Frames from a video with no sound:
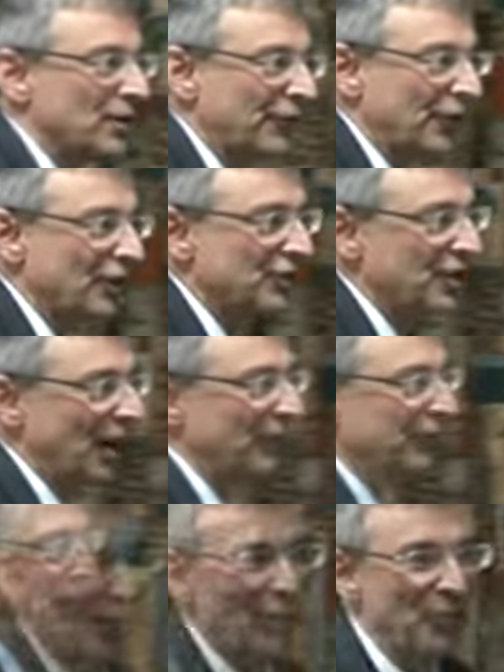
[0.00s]
universe
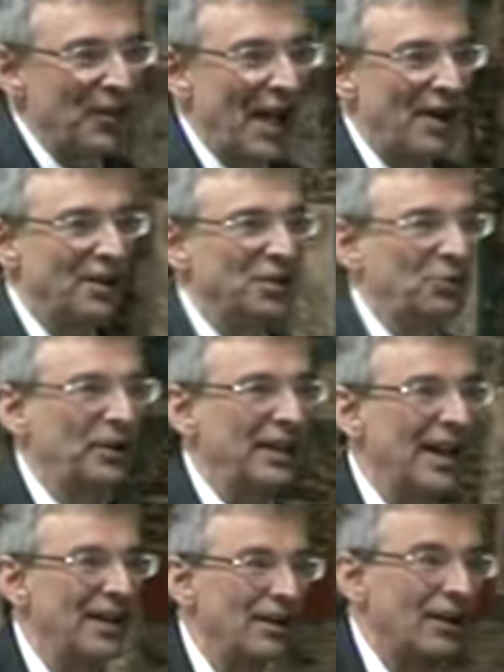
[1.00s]
come from without a
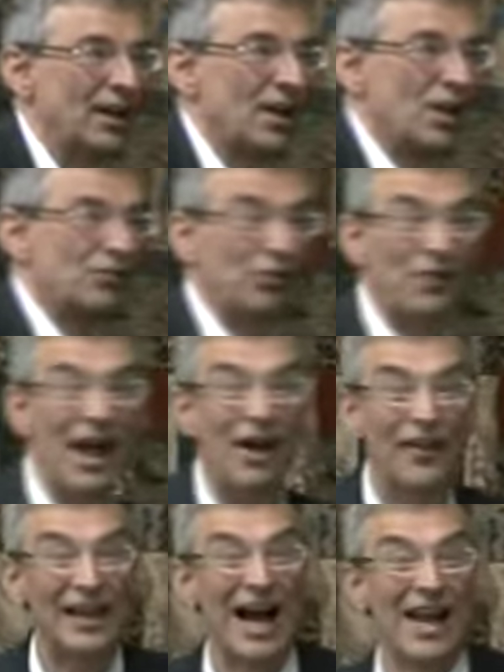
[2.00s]
creator? So
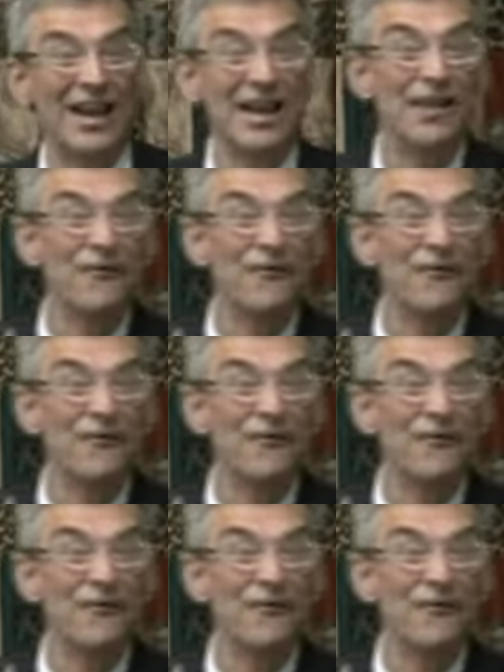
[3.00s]
now they got